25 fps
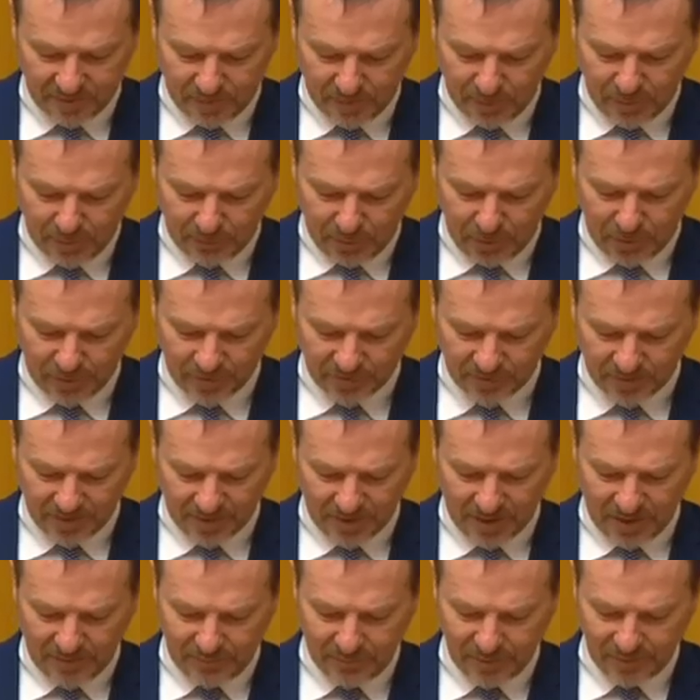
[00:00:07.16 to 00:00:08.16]
the Morrison
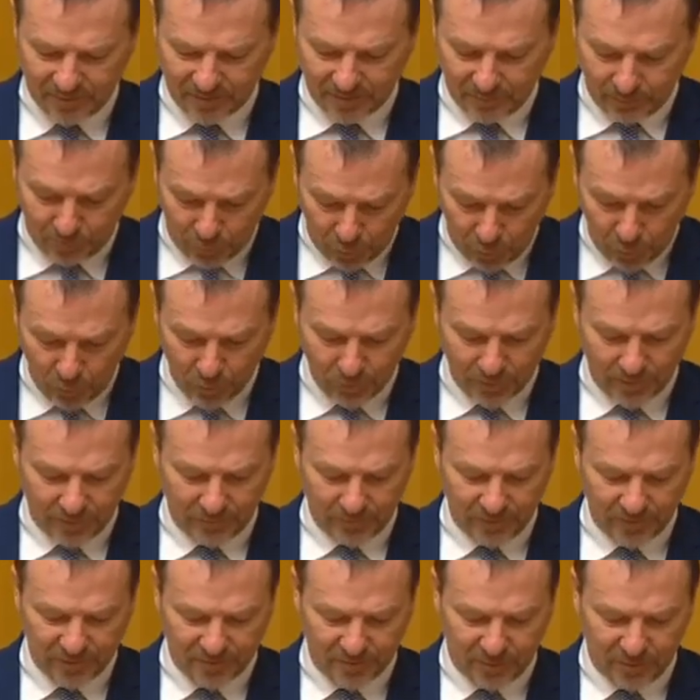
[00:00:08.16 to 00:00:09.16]
government's appalling
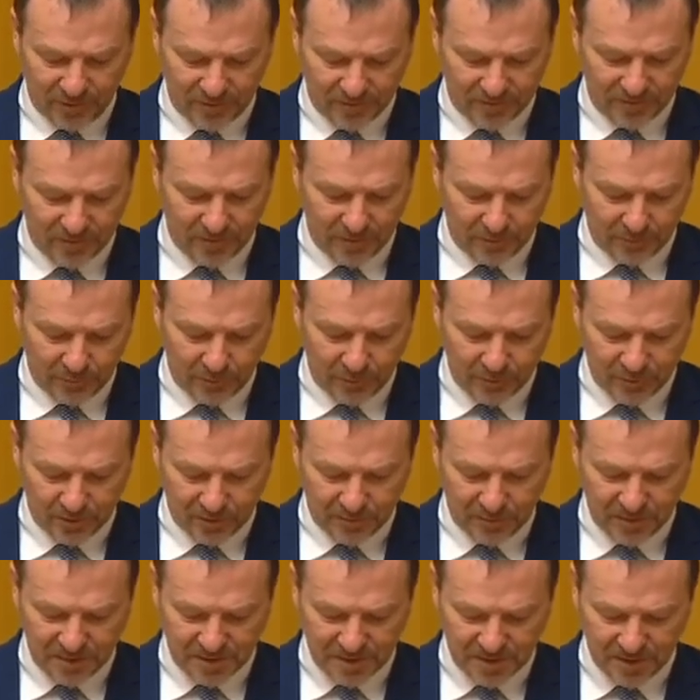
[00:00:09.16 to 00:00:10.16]
response to the Royal
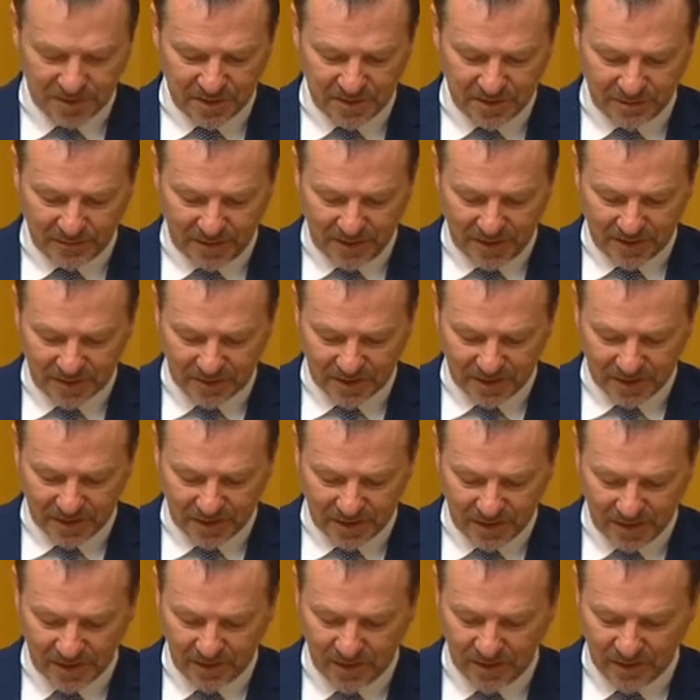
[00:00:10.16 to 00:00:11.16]
Commission into aged
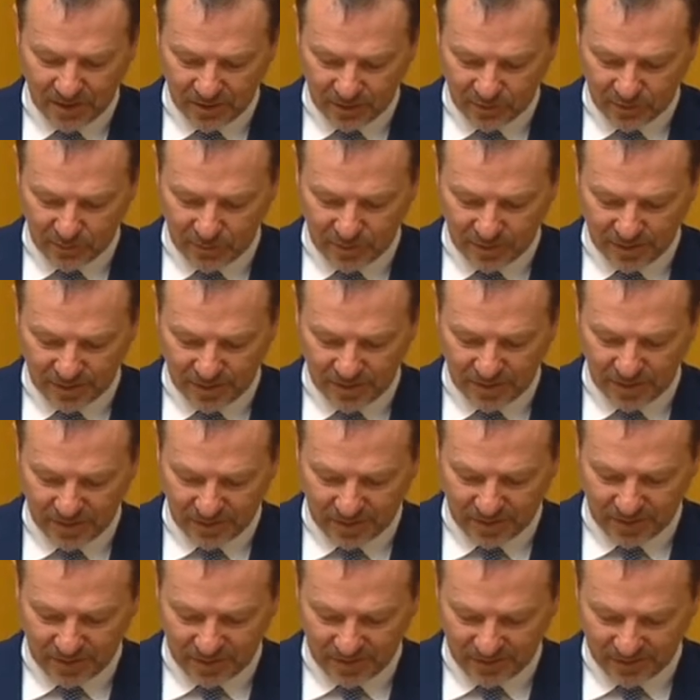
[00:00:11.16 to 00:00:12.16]
care quality
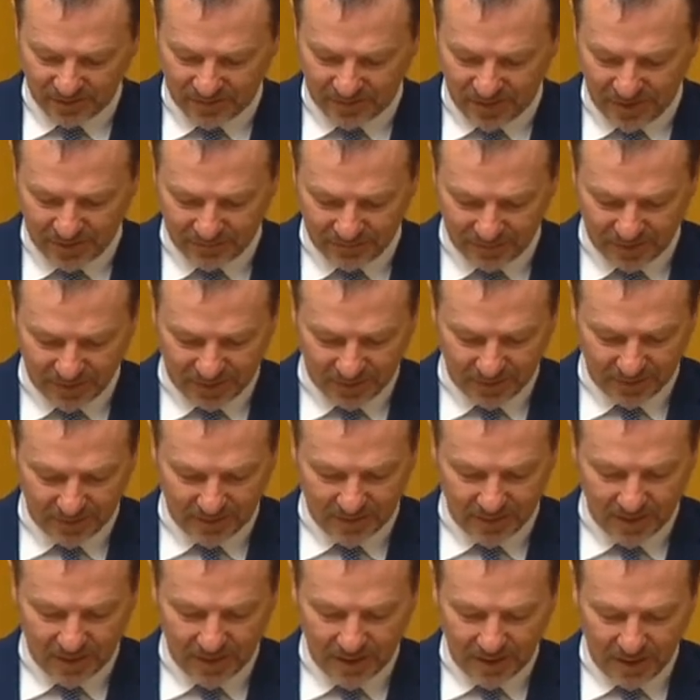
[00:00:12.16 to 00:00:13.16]
and safety.
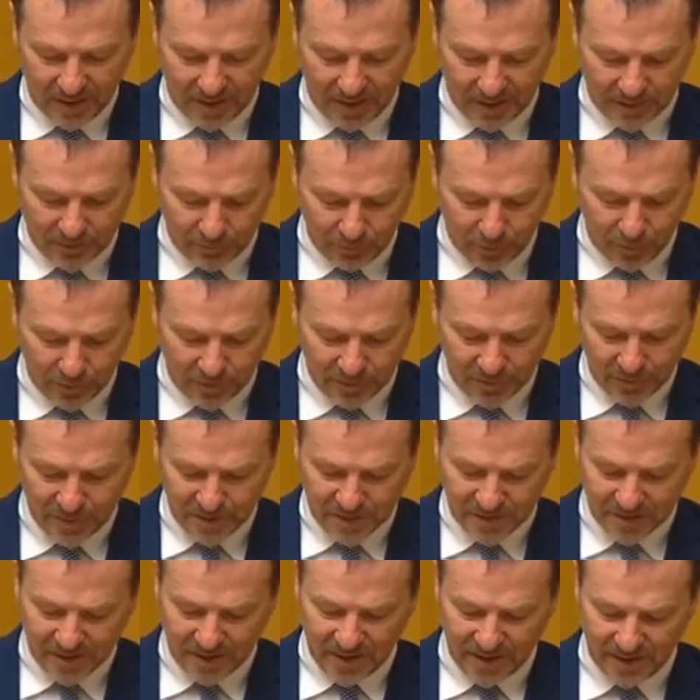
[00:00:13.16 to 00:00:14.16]
The Royal
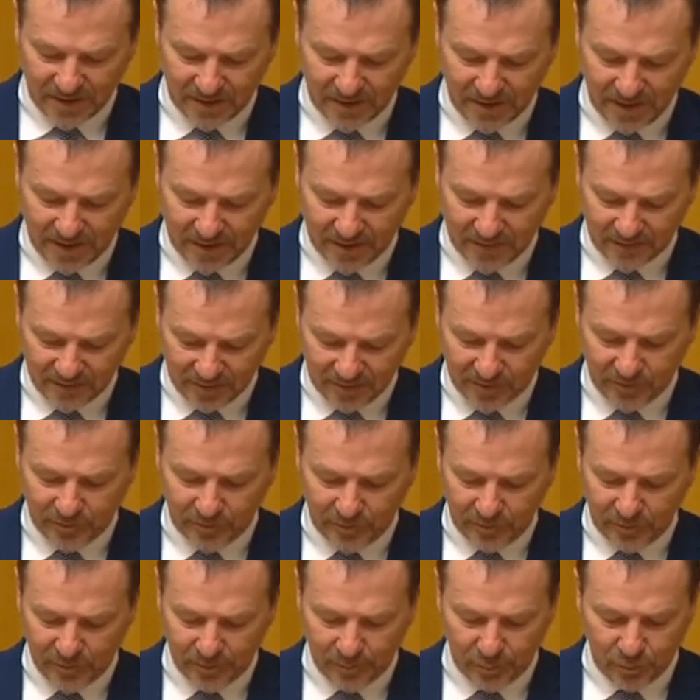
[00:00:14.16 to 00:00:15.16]
Commission handed down its
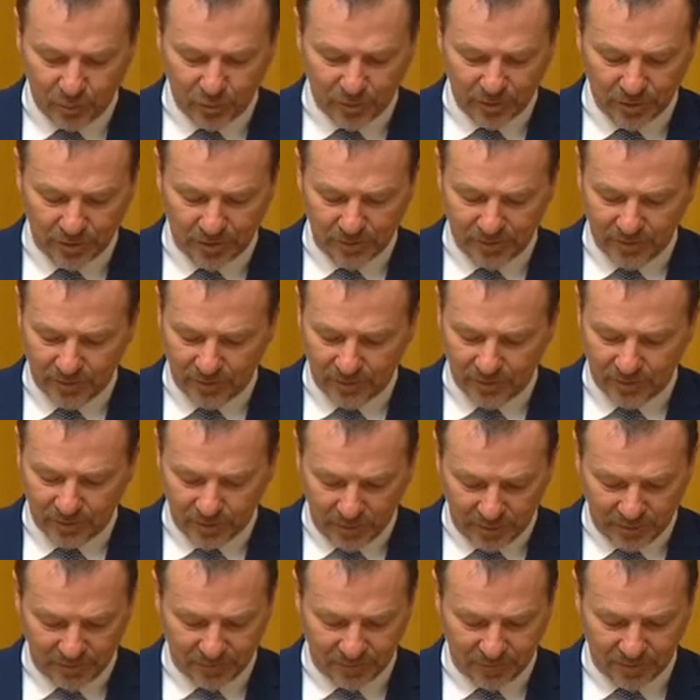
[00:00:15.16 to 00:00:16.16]
interim report on the
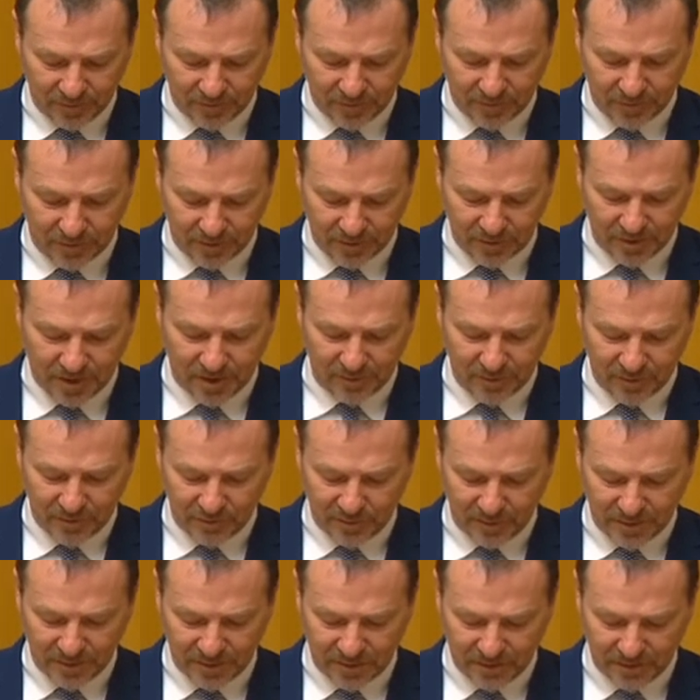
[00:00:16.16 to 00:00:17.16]
31st of October
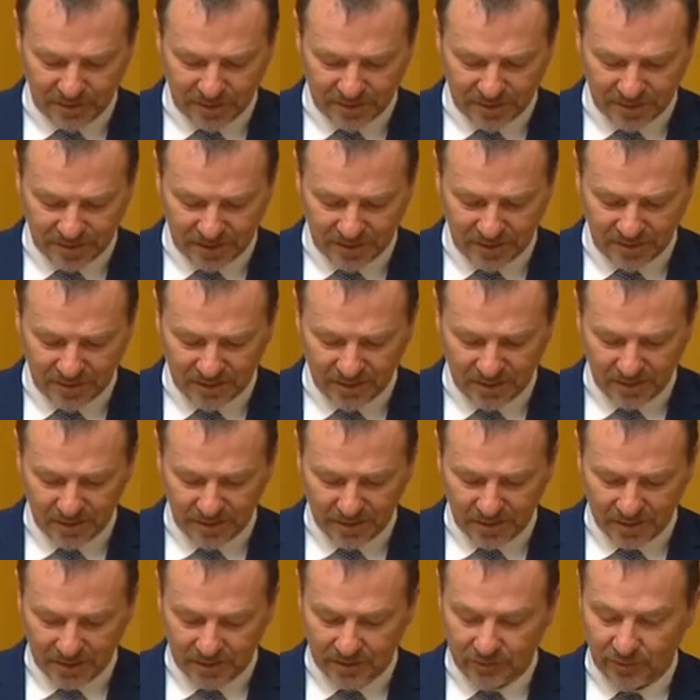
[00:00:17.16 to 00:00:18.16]
2019.
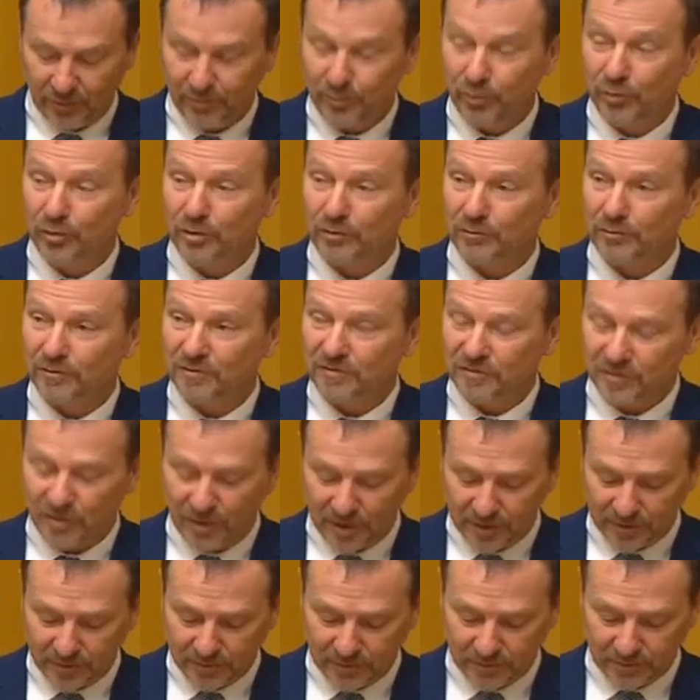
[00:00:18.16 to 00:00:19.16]
The report was
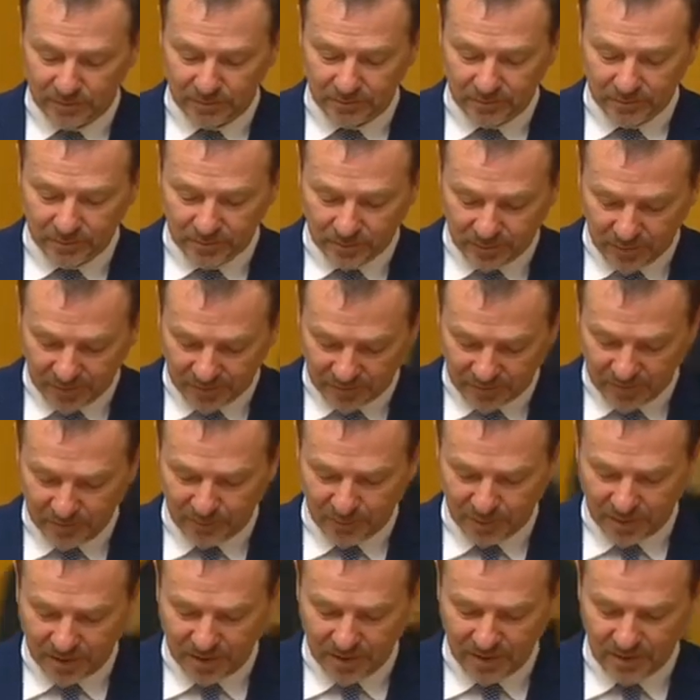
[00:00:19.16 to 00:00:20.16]
titled, quite
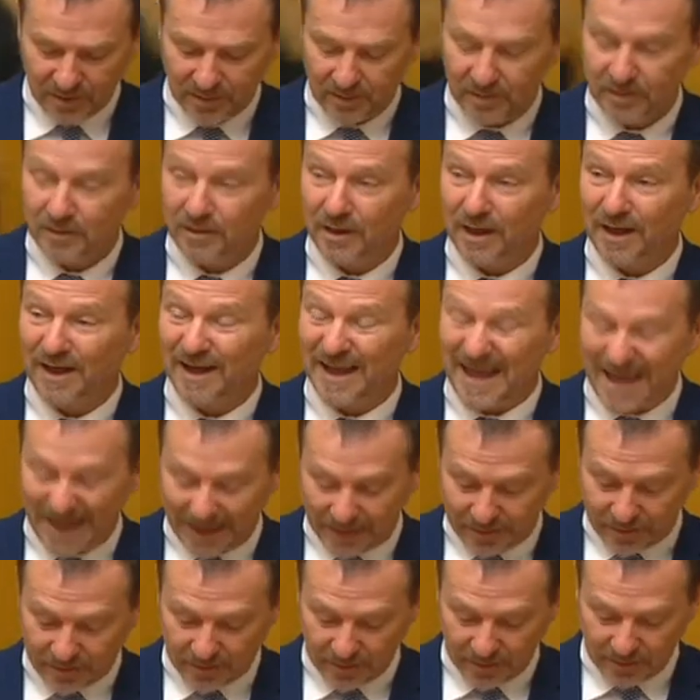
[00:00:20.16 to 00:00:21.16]
simply,
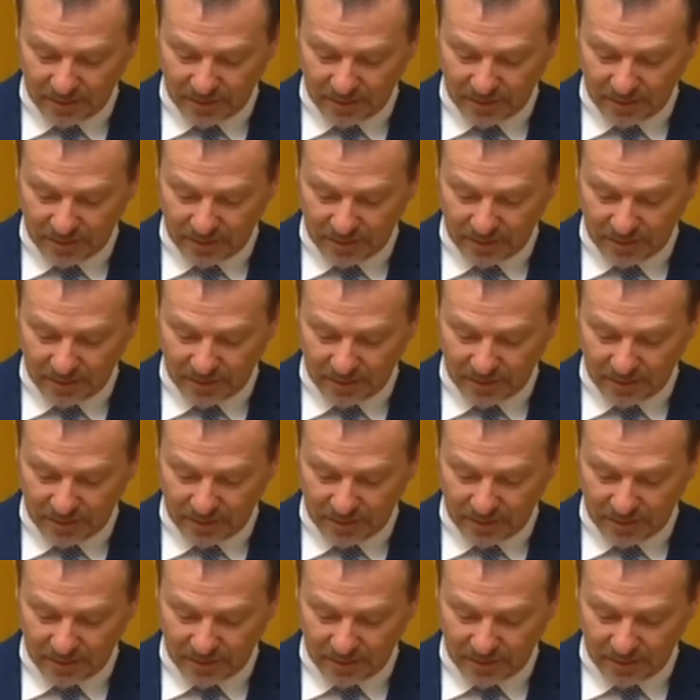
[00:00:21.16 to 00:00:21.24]
neglect,